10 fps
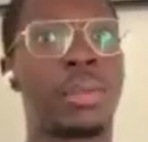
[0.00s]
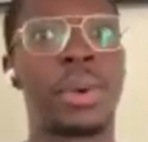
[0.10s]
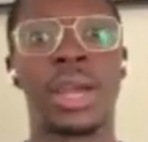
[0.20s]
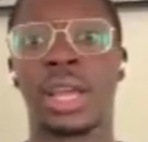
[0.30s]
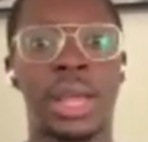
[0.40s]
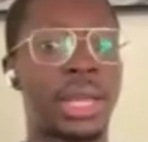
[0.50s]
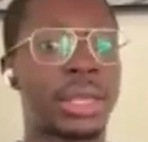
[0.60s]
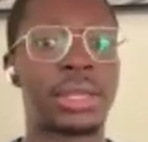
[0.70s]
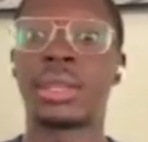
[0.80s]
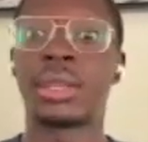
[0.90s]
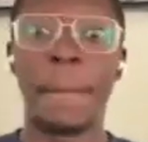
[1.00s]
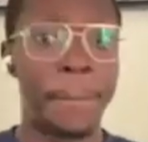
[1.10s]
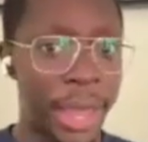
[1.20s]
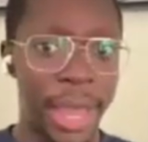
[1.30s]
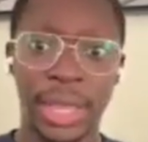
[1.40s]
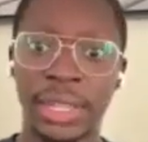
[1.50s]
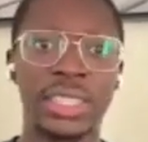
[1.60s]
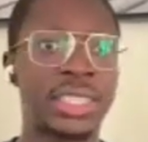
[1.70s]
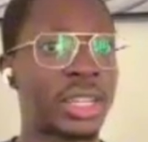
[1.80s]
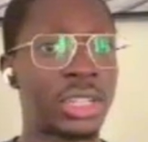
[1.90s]
I got back. I'm like, I'm back.
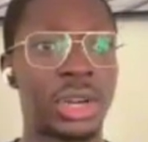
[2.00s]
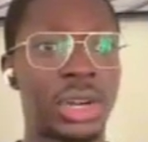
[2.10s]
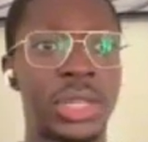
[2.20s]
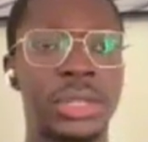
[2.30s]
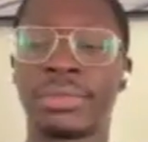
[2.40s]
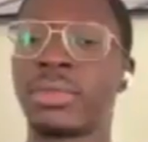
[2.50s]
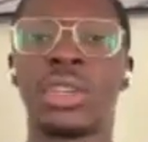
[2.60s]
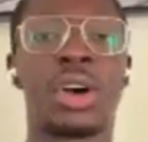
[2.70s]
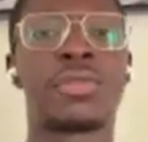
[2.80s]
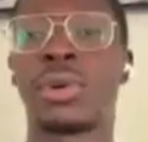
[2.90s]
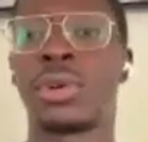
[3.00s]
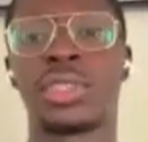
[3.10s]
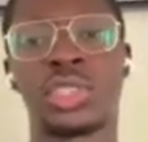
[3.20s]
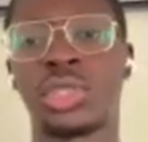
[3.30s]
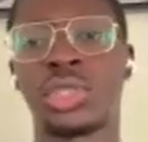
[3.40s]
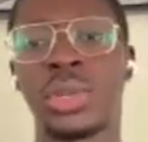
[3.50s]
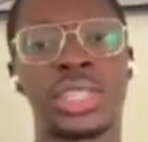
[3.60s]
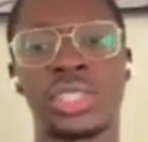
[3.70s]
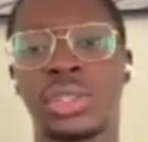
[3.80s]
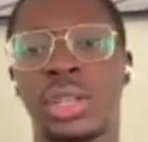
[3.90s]
Let's get it going. Of course, it's 2
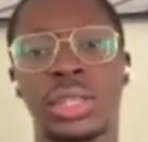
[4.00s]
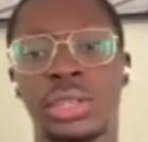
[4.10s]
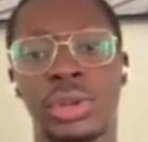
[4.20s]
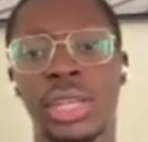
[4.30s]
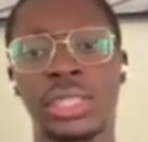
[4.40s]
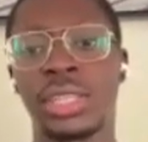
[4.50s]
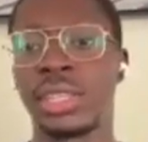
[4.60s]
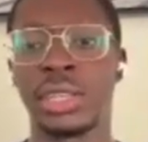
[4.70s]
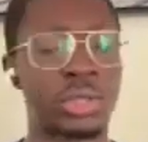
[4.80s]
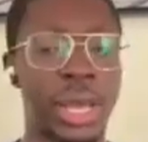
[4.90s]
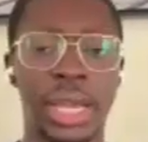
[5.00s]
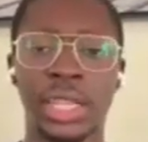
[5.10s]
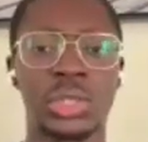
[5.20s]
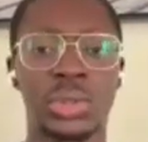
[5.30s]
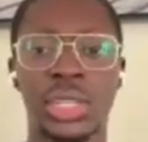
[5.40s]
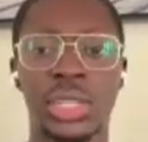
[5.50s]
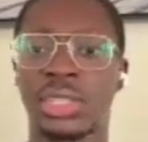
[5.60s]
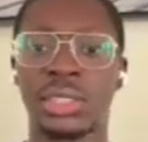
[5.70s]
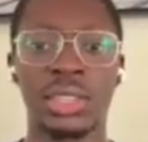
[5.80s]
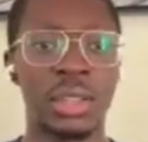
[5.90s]
weeks. It's nothing crazy. I was back into it,
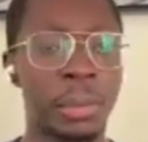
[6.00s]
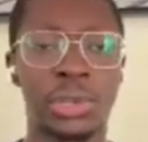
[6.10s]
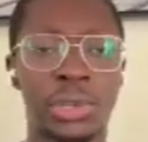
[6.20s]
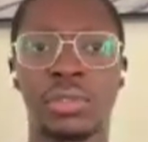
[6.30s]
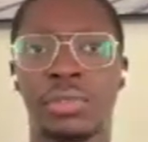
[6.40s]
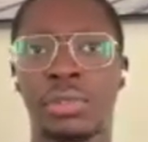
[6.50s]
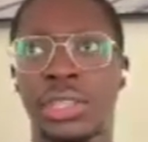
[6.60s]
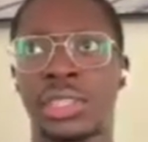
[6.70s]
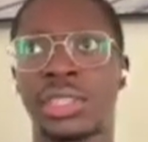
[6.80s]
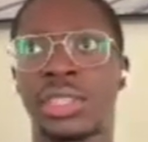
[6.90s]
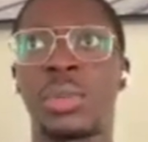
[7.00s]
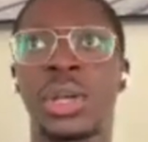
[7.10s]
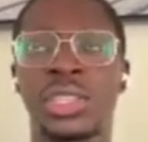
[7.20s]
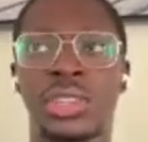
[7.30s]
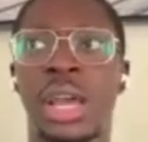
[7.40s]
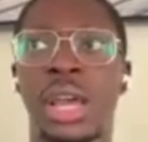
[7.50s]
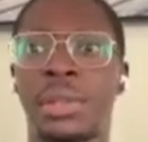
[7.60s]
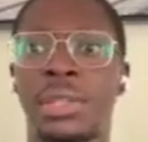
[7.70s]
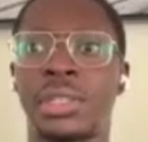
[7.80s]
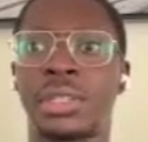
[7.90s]
pushing for it. Then Western
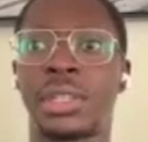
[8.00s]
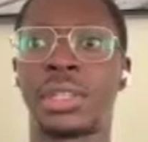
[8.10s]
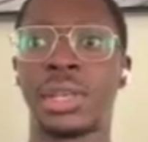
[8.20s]
happened.